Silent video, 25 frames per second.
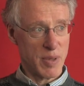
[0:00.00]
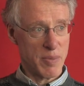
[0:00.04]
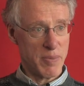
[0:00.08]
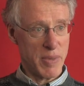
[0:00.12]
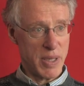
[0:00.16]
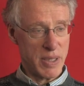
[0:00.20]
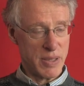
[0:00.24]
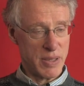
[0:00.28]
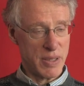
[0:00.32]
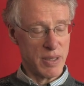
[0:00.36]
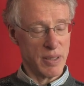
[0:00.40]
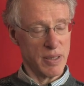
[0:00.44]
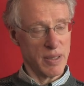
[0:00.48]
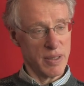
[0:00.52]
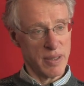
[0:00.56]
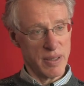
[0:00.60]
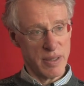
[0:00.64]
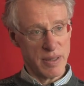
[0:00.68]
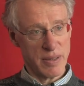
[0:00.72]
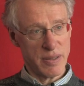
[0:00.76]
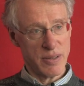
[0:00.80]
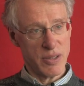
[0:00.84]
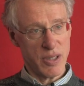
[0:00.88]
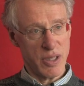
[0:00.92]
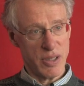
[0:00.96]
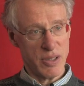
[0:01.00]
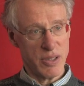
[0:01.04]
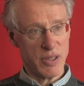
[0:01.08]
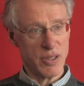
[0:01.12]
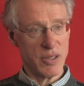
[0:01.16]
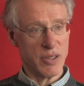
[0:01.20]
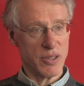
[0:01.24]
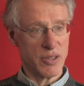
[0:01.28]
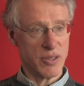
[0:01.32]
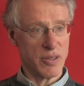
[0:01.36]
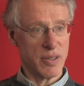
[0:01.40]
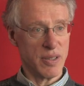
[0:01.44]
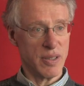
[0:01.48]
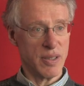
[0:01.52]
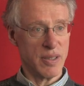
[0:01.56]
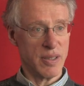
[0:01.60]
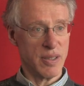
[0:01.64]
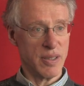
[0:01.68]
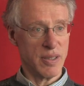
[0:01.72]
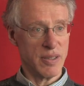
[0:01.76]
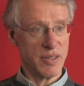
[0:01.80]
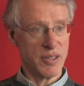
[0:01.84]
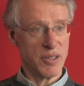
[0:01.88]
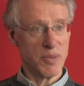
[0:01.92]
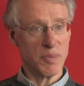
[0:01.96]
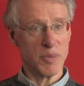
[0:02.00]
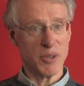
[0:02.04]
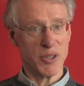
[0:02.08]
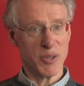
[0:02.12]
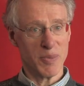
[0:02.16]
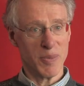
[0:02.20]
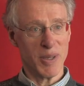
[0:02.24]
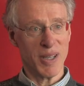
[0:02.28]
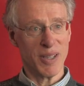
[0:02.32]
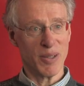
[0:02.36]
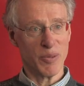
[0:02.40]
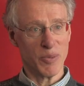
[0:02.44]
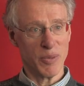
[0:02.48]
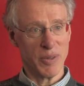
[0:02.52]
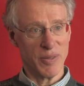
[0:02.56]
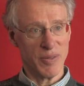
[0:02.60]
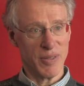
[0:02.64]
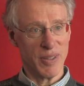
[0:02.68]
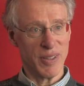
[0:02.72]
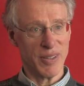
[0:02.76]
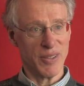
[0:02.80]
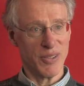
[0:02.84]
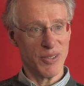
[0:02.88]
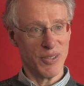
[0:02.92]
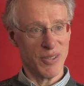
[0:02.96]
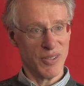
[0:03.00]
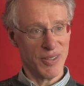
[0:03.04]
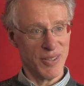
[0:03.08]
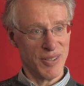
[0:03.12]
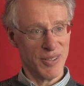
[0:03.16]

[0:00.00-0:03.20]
Basically the change in a simple spinal reflex.